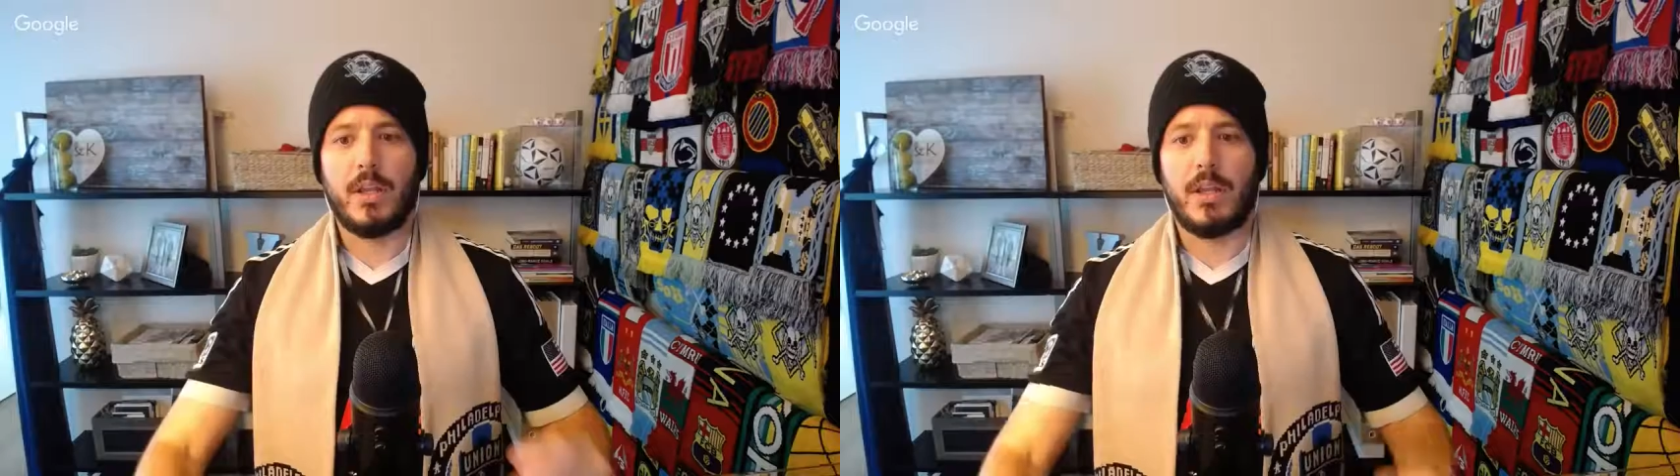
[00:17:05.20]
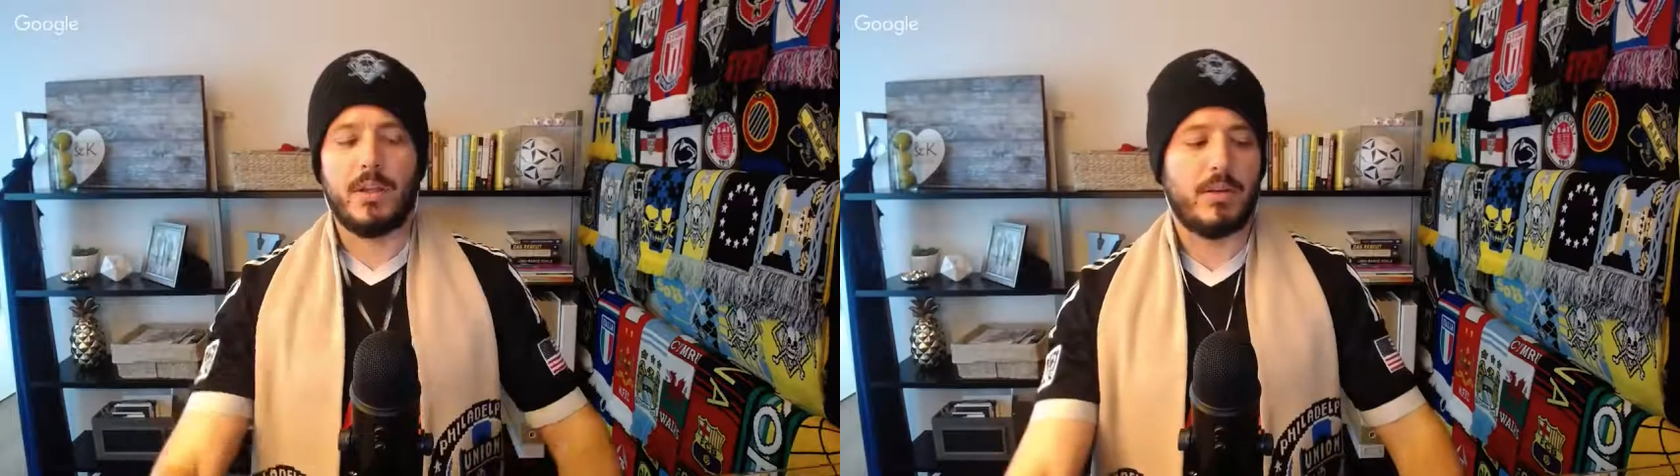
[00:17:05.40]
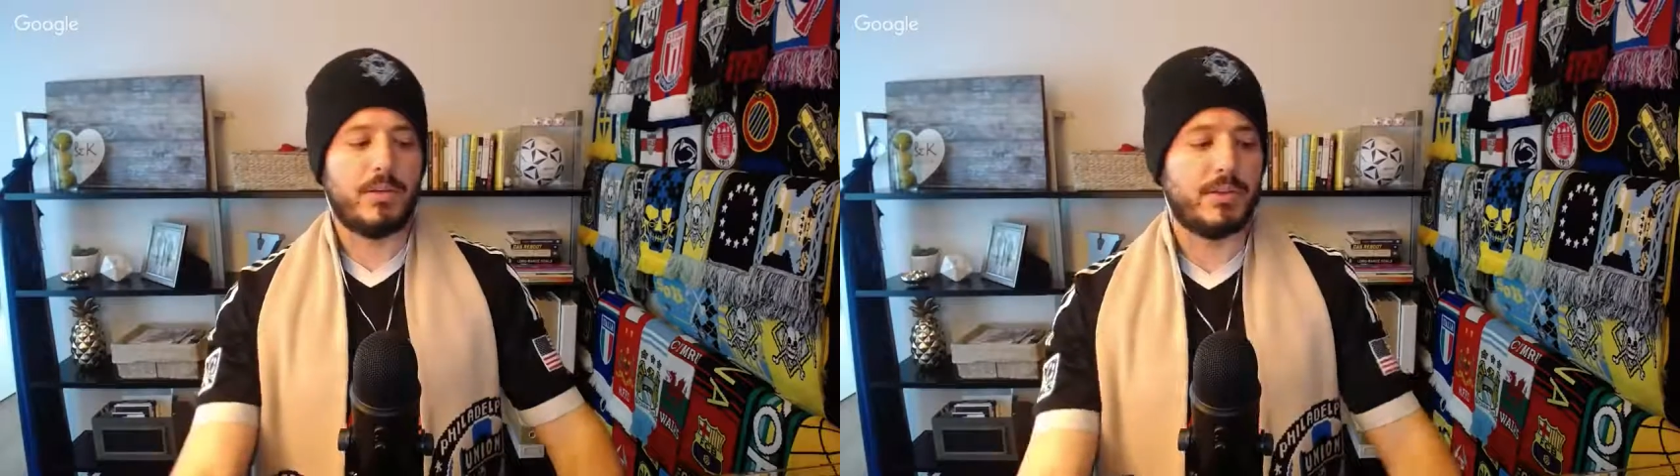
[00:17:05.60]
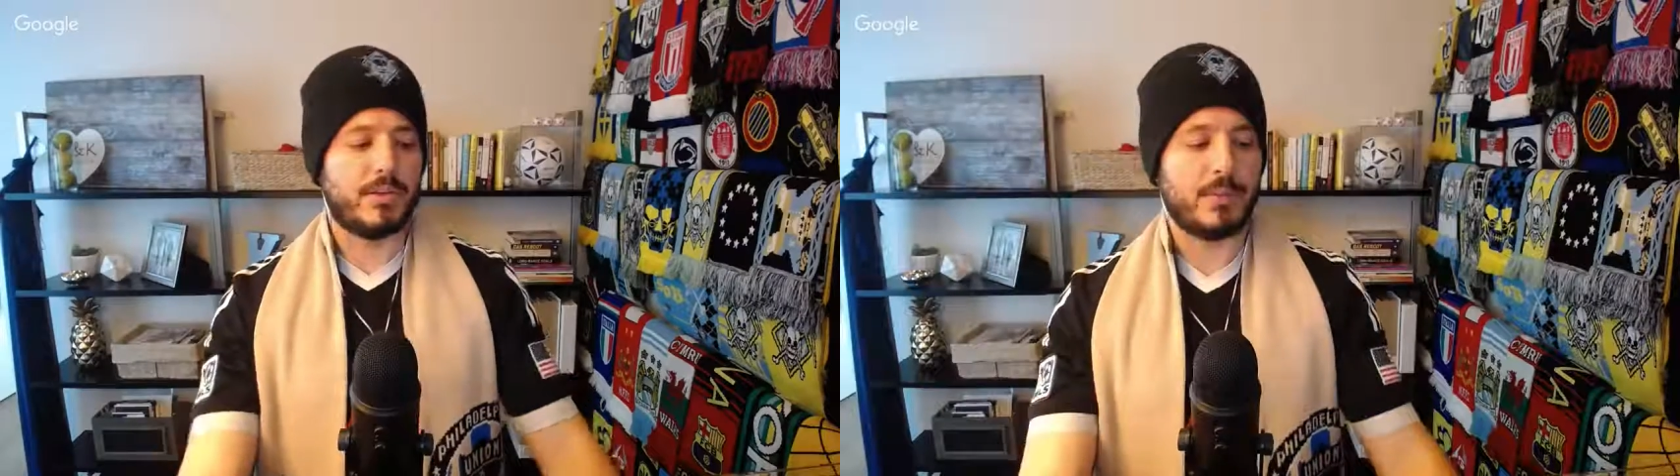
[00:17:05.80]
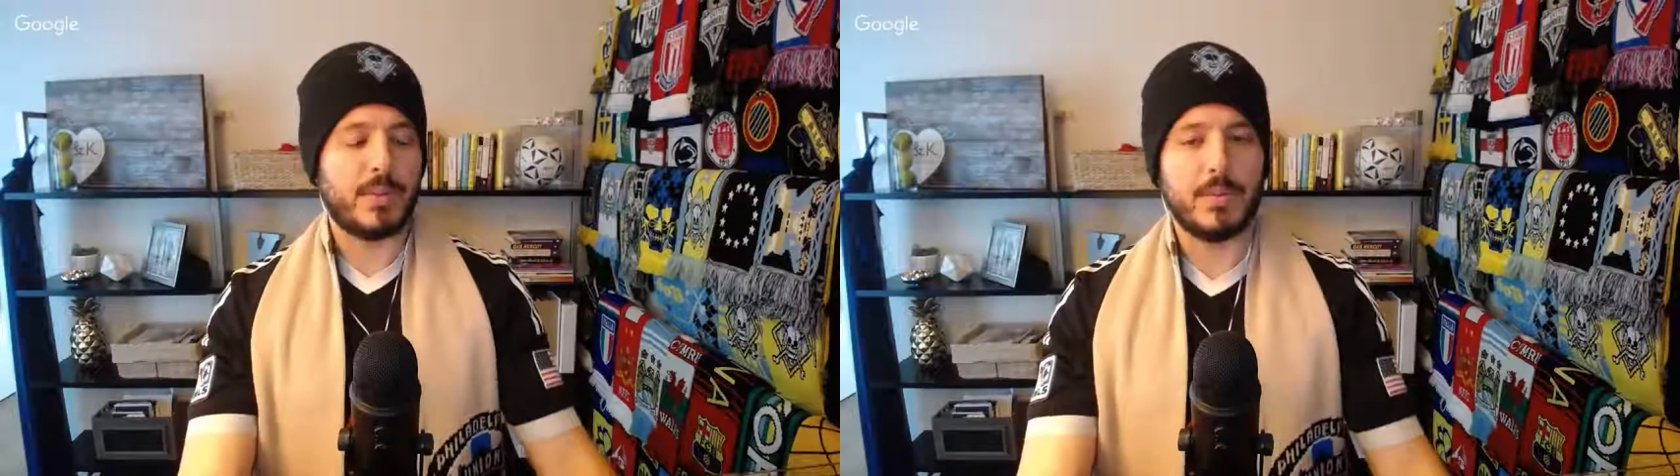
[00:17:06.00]
no, your
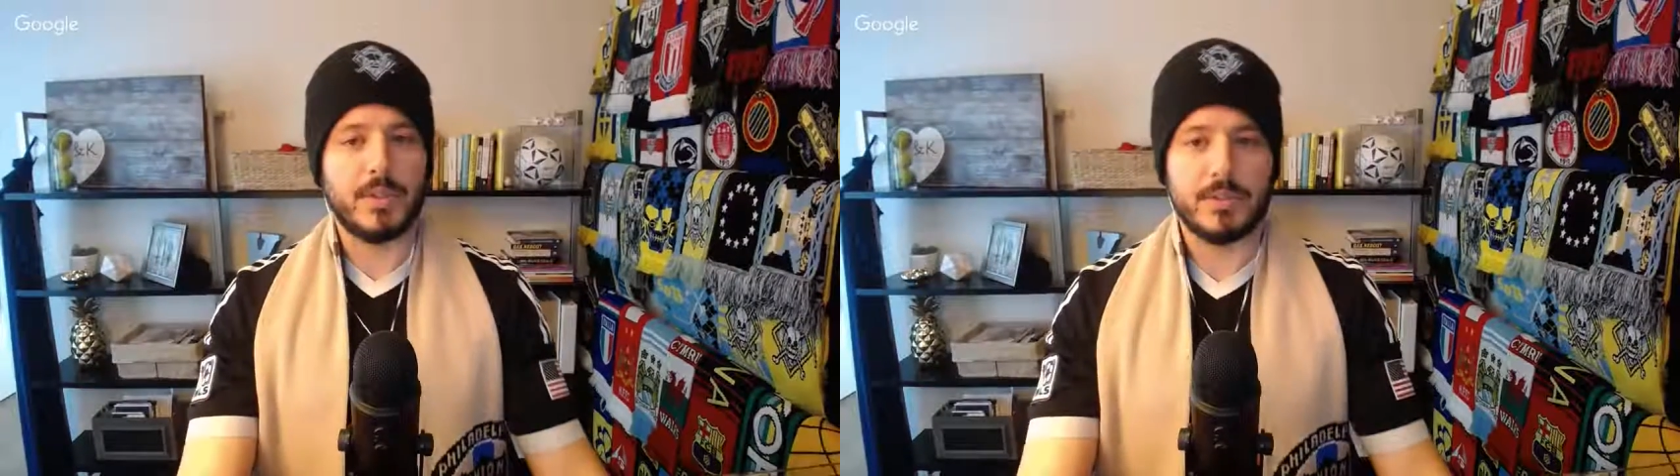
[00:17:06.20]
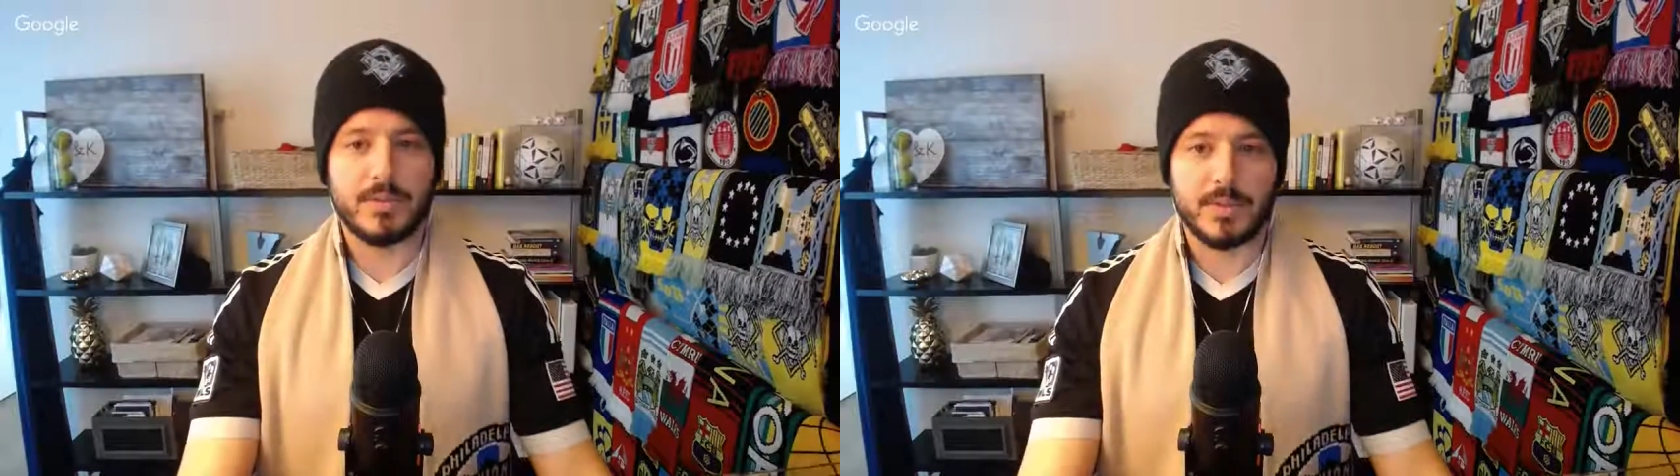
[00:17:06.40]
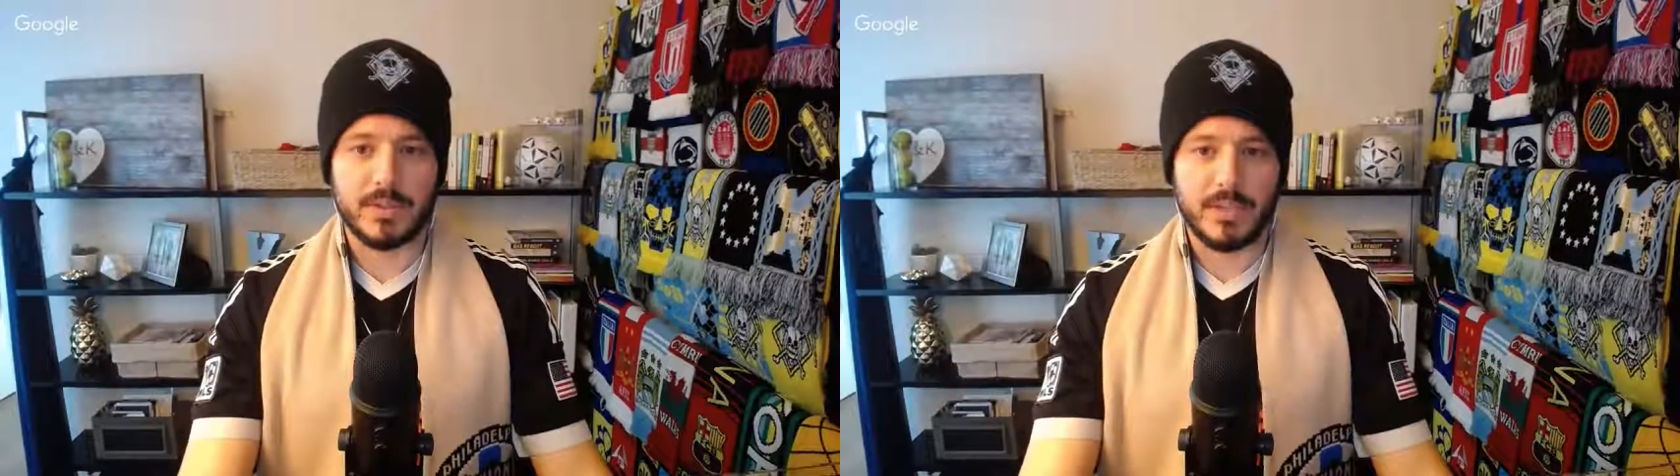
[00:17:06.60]
segment was